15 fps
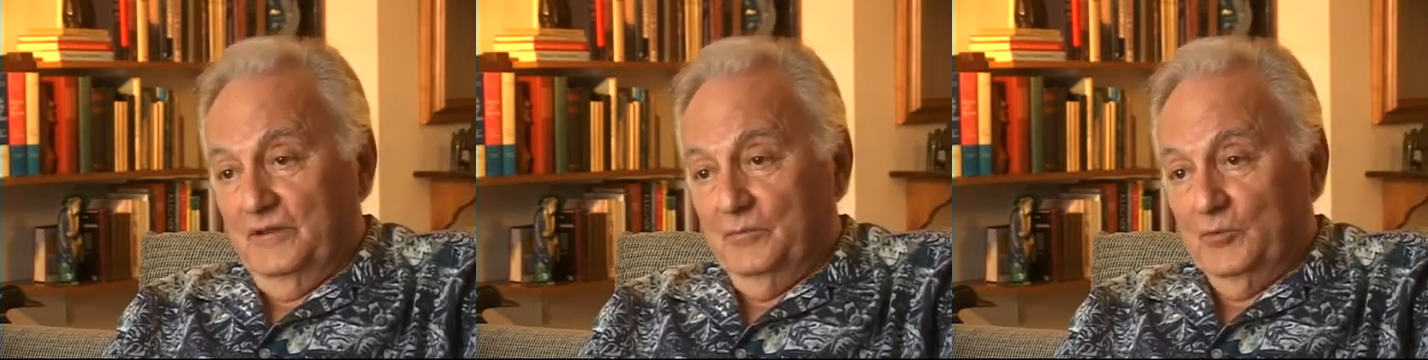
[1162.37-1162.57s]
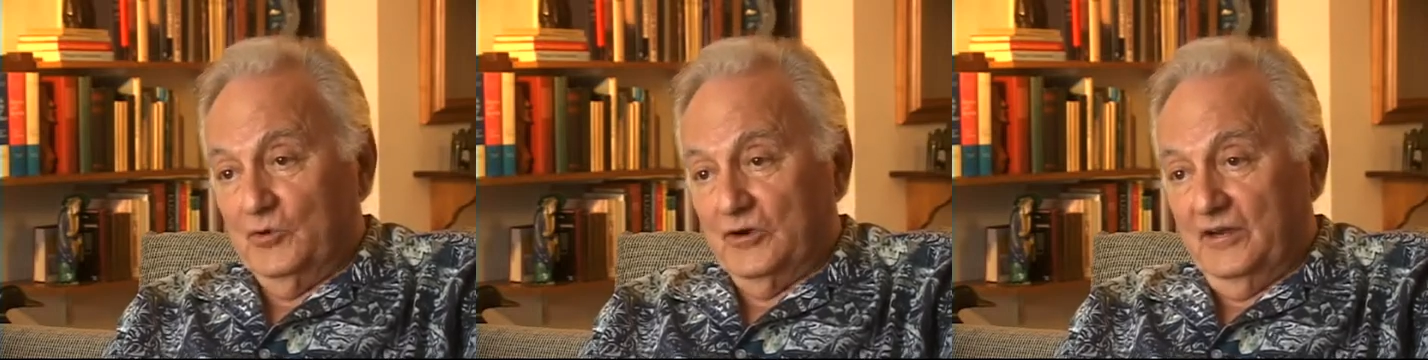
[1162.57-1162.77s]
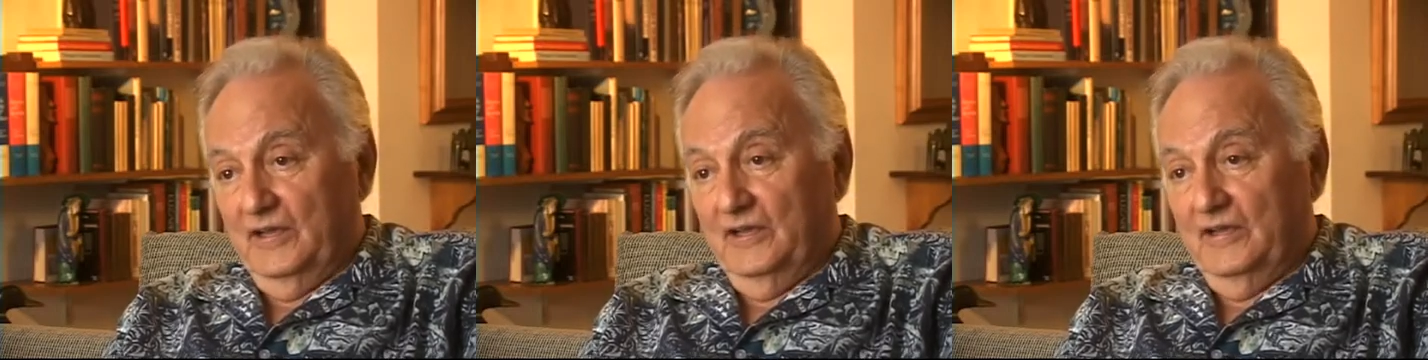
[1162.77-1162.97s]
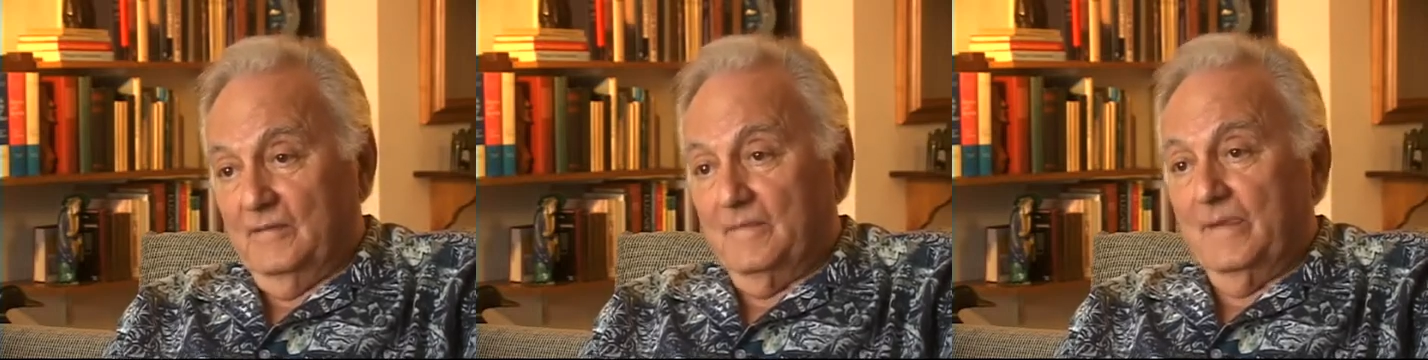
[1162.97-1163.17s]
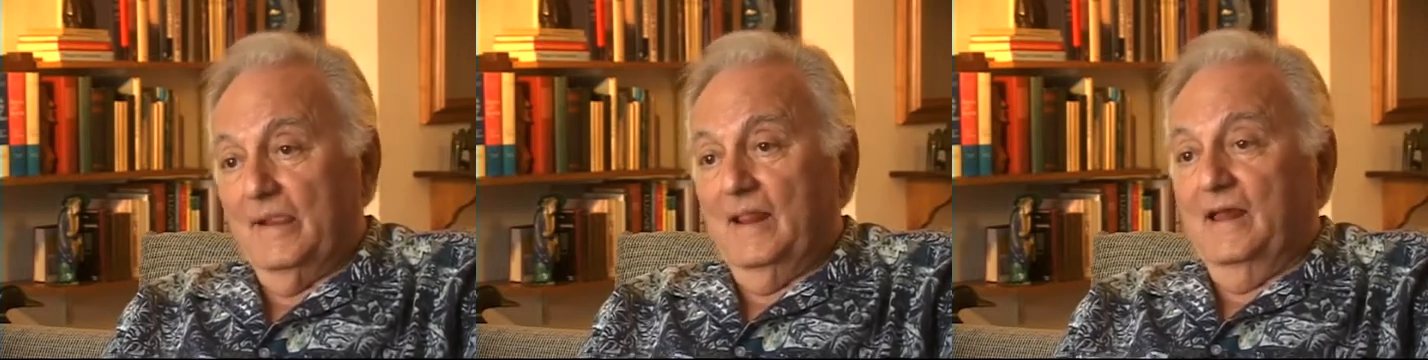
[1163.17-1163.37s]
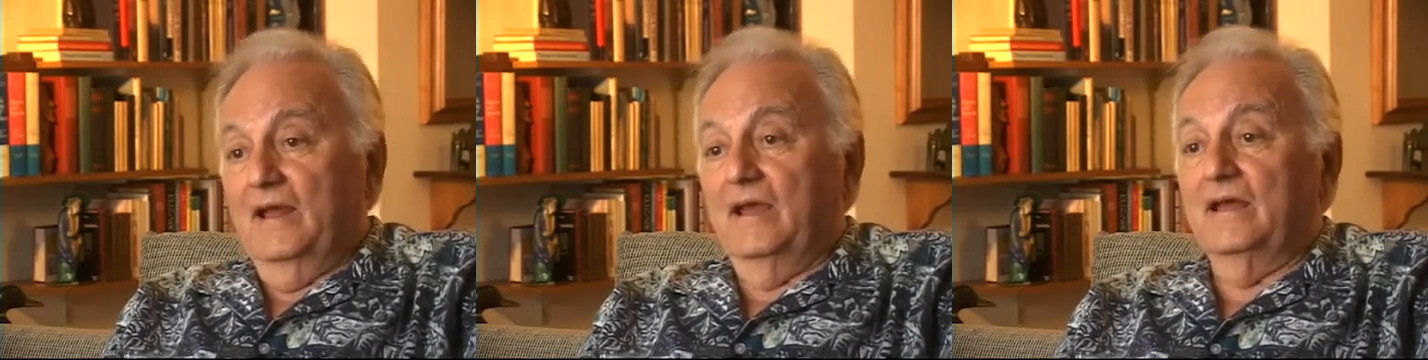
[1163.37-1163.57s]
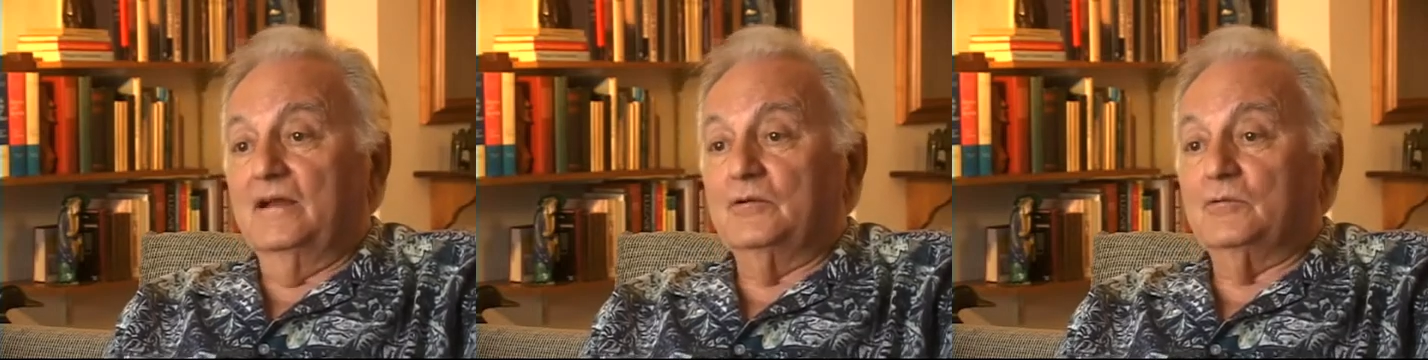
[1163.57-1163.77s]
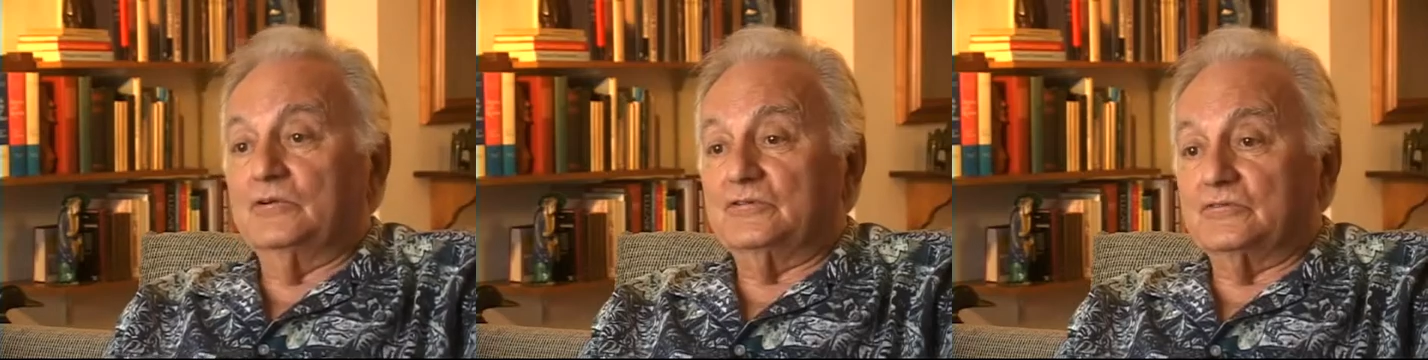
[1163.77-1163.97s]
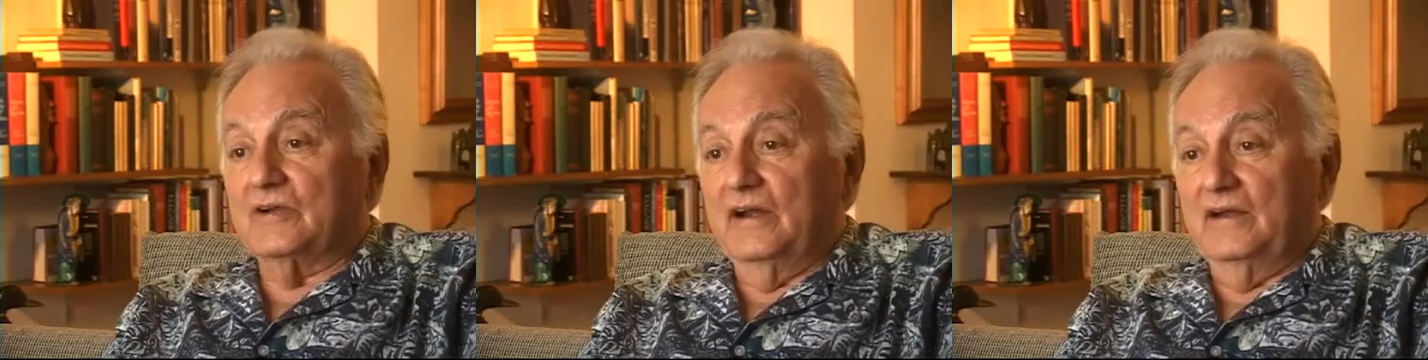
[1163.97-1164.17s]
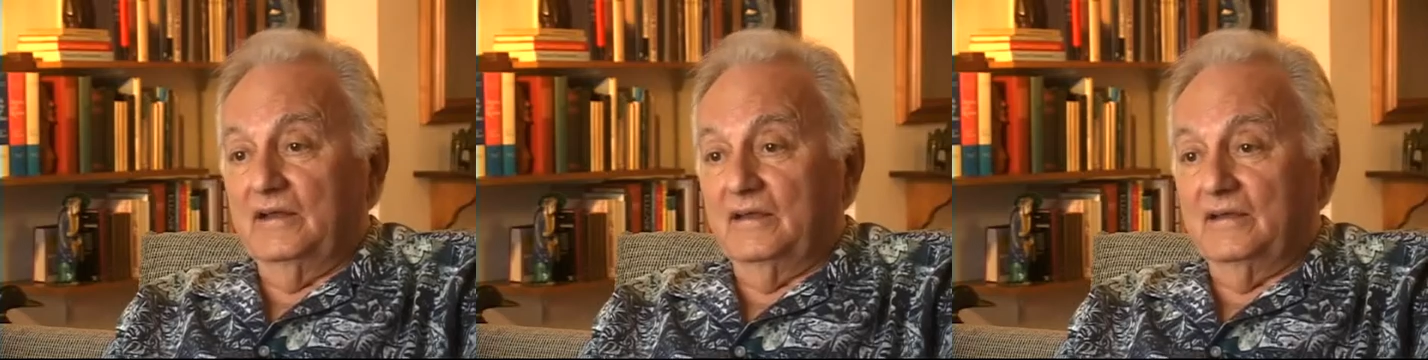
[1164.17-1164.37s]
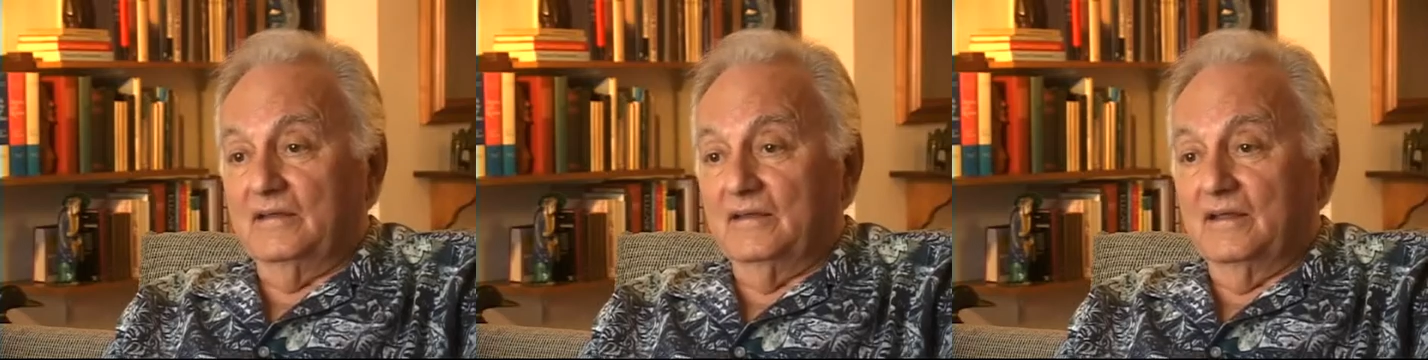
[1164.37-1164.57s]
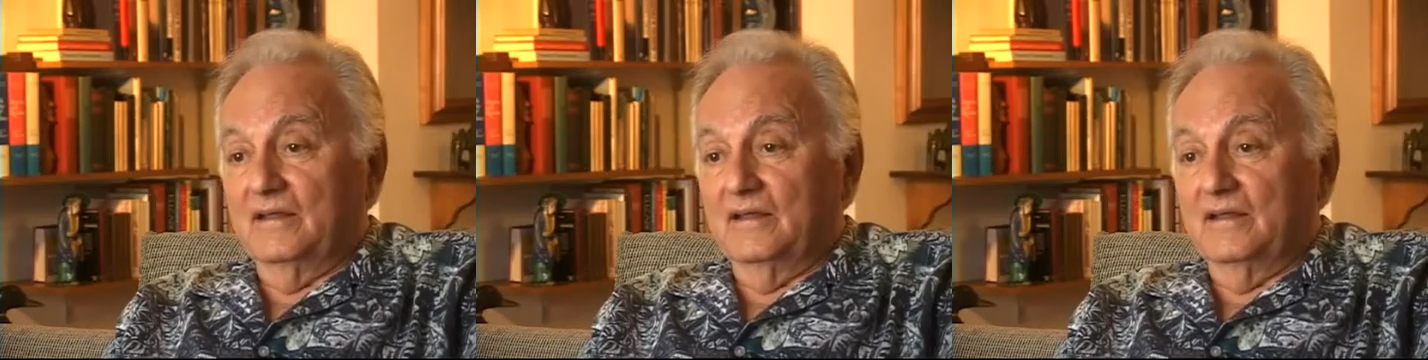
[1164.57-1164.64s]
morning, and it was raining.